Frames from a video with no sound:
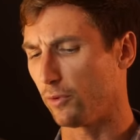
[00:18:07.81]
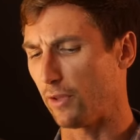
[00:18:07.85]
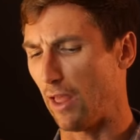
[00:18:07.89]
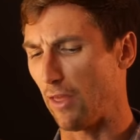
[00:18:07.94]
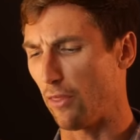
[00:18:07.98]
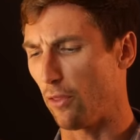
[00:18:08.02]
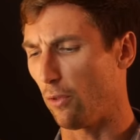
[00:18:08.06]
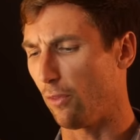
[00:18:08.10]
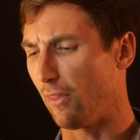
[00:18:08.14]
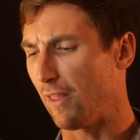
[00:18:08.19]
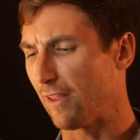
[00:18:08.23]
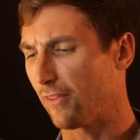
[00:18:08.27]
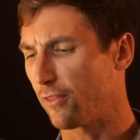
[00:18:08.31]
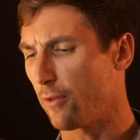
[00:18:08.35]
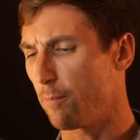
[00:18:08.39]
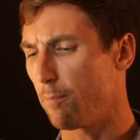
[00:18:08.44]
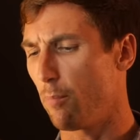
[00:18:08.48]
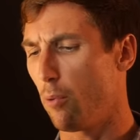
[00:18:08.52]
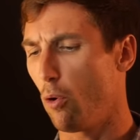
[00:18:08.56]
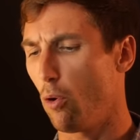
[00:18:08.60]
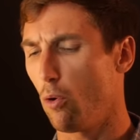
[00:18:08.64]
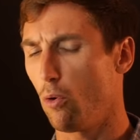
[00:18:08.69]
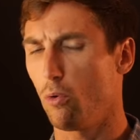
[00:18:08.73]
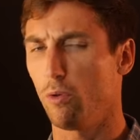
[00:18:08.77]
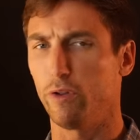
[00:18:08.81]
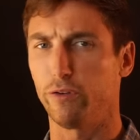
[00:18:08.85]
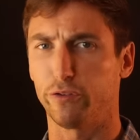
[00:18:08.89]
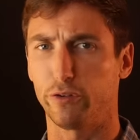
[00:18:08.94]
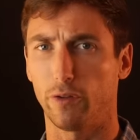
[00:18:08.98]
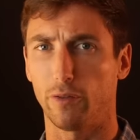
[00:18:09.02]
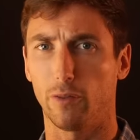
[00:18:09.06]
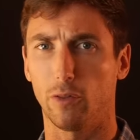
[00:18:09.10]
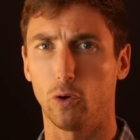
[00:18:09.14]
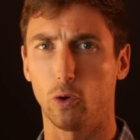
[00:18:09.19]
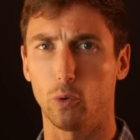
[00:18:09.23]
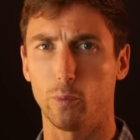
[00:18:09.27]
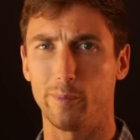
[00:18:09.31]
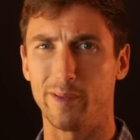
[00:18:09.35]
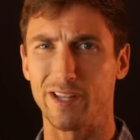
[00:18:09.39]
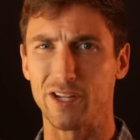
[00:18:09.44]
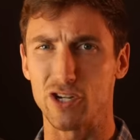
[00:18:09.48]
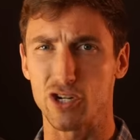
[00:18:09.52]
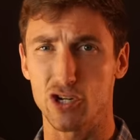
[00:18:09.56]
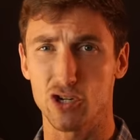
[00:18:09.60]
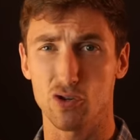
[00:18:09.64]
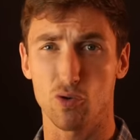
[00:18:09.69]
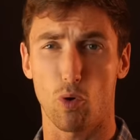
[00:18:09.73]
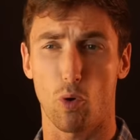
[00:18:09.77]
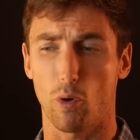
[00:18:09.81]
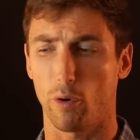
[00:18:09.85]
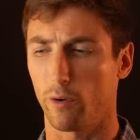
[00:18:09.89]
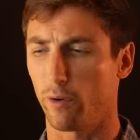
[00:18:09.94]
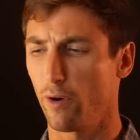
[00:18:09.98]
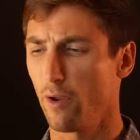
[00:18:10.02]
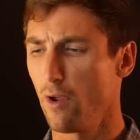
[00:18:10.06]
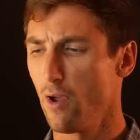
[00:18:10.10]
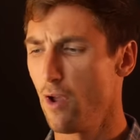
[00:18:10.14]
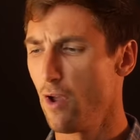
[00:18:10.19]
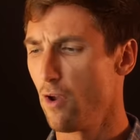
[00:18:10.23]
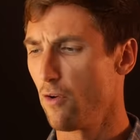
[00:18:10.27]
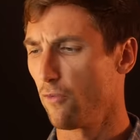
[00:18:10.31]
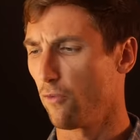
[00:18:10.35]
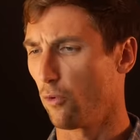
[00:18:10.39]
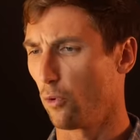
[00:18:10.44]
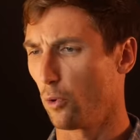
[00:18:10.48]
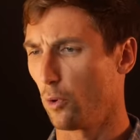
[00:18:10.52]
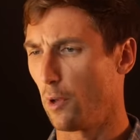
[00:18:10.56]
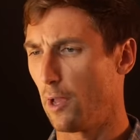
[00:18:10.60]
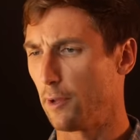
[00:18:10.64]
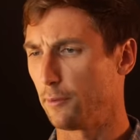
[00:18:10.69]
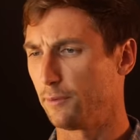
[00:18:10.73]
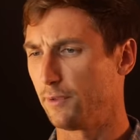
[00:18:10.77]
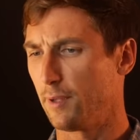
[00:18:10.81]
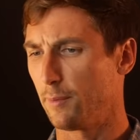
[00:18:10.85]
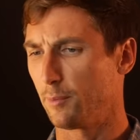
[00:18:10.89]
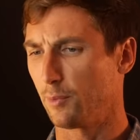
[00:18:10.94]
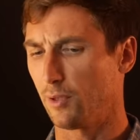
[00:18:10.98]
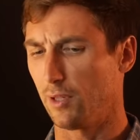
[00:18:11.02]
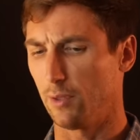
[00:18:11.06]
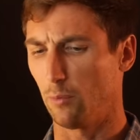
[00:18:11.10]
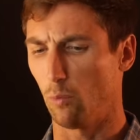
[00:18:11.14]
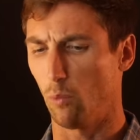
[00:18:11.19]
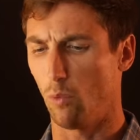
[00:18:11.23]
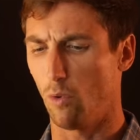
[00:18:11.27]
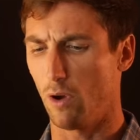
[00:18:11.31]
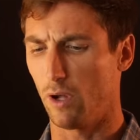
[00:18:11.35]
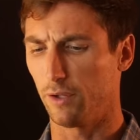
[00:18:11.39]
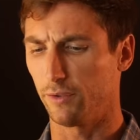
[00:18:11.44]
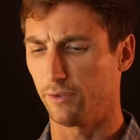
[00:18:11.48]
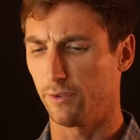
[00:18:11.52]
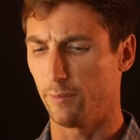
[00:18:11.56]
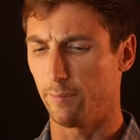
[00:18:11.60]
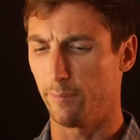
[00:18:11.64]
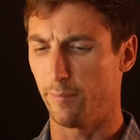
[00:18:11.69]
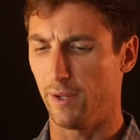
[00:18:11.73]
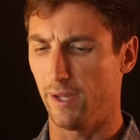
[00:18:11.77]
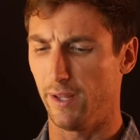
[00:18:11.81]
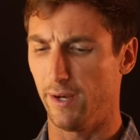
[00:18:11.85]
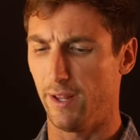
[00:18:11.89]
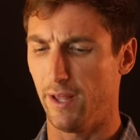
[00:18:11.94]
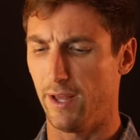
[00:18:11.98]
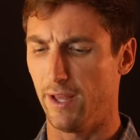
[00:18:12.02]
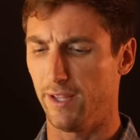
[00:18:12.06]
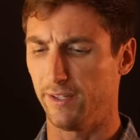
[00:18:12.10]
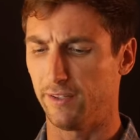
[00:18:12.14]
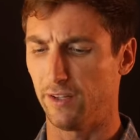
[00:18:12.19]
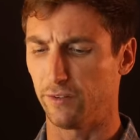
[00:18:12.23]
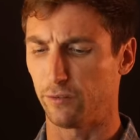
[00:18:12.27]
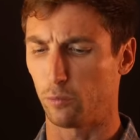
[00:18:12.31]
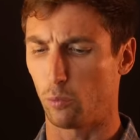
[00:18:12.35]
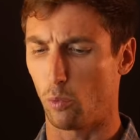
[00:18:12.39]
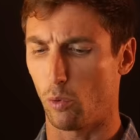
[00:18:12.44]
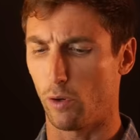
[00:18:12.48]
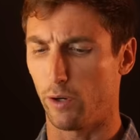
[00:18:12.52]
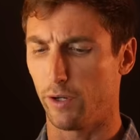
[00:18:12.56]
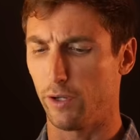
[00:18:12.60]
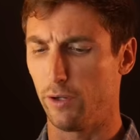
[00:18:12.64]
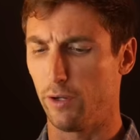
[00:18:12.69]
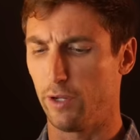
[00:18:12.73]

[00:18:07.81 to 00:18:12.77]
Now, the length of pull is a little bit short for what I would typically want, but uh, it doesn't work.